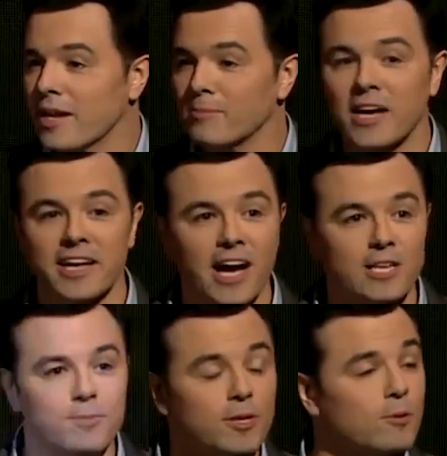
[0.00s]
announced this
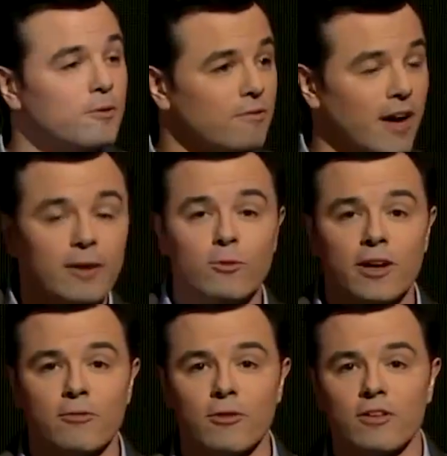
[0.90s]
morning. If you'd like to see the
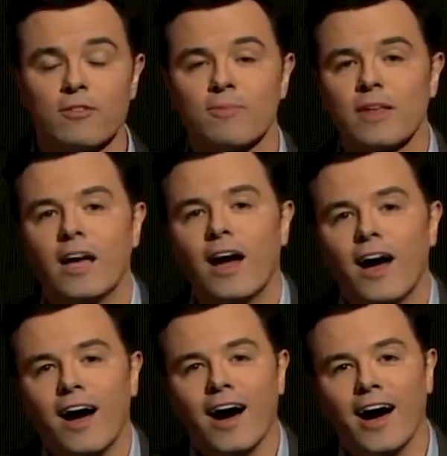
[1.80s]
full list, please click the
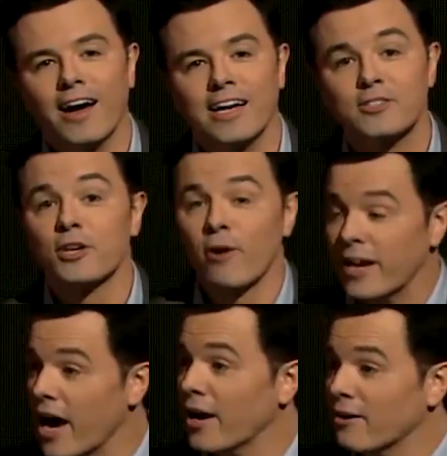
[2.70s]
link below for
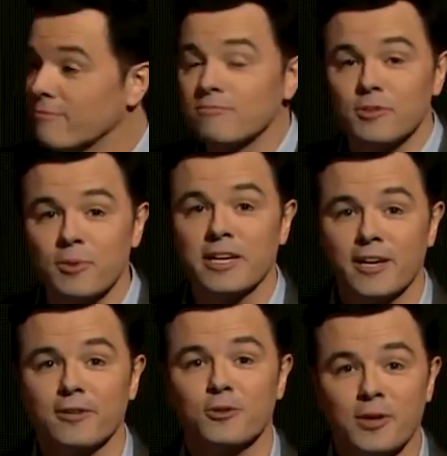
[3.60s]
all the nominations in
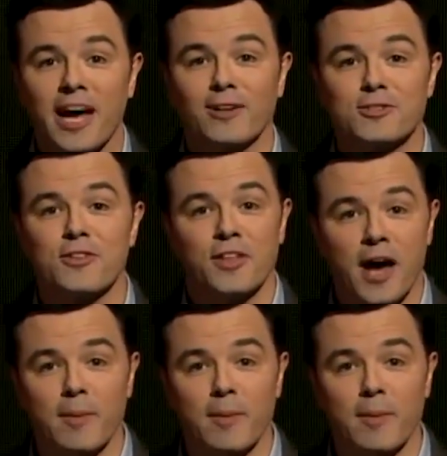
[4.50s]
all the categories.